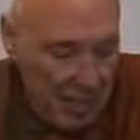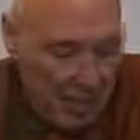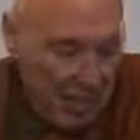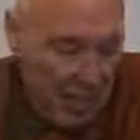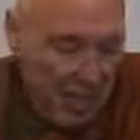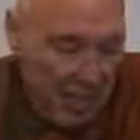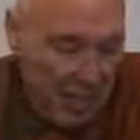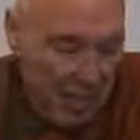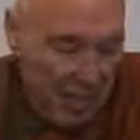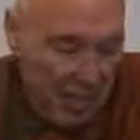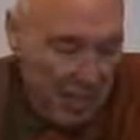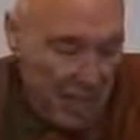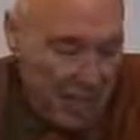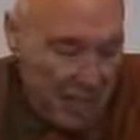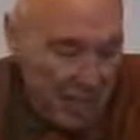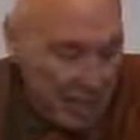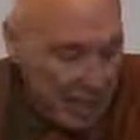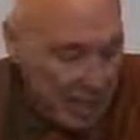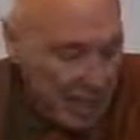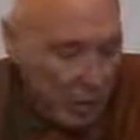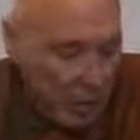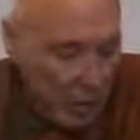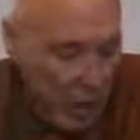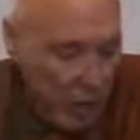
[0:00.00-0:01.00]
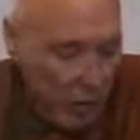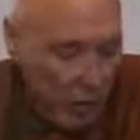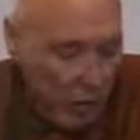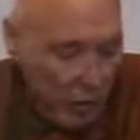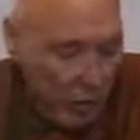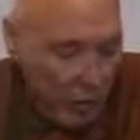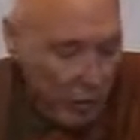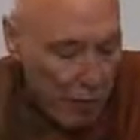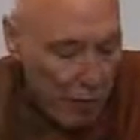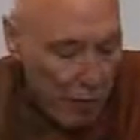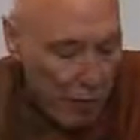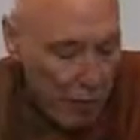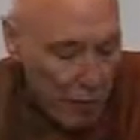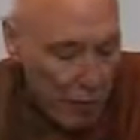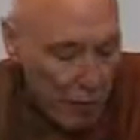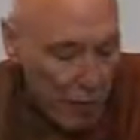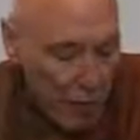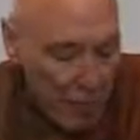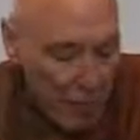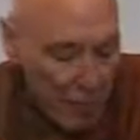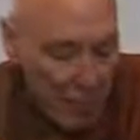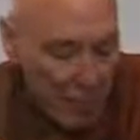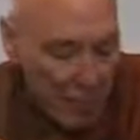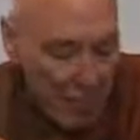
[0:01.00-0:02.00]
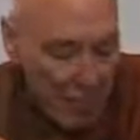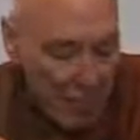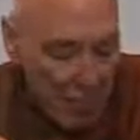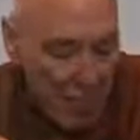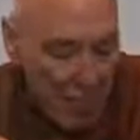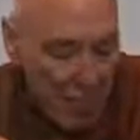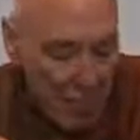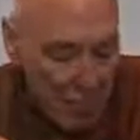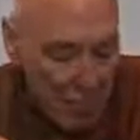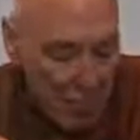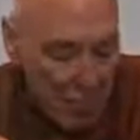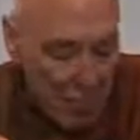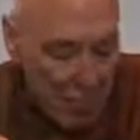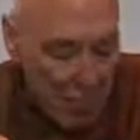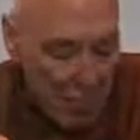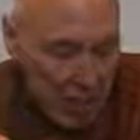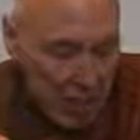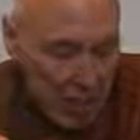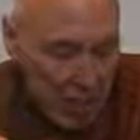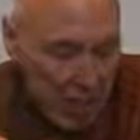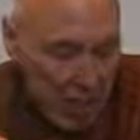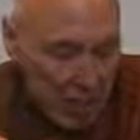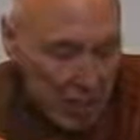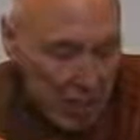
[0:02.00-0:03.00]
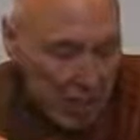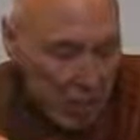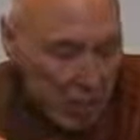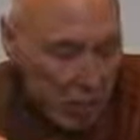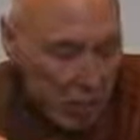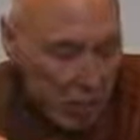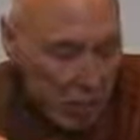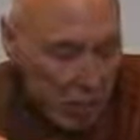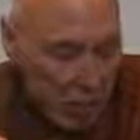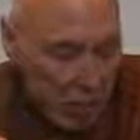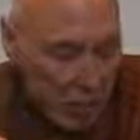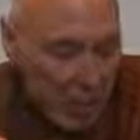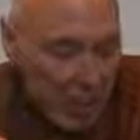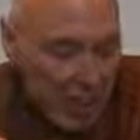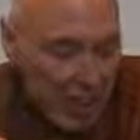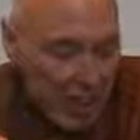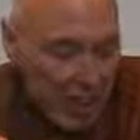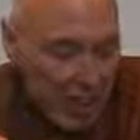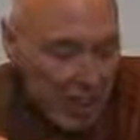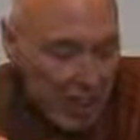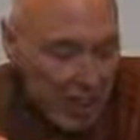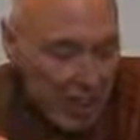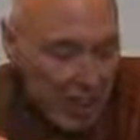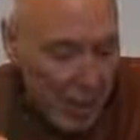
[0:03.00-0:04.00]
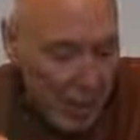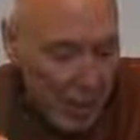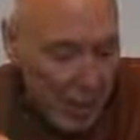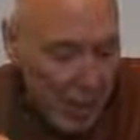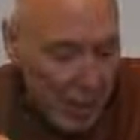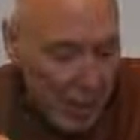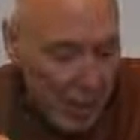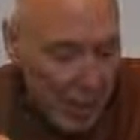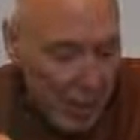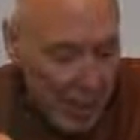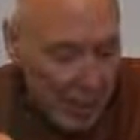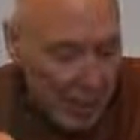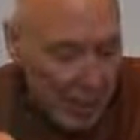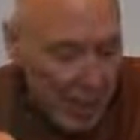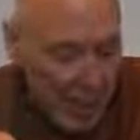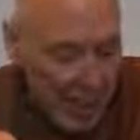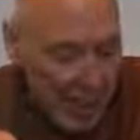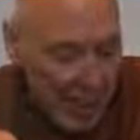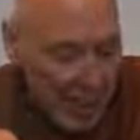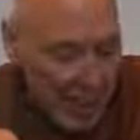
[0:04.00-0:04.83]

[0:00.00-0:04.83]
Then I'll just skip over a few, just to select a few, just to give you some ideas.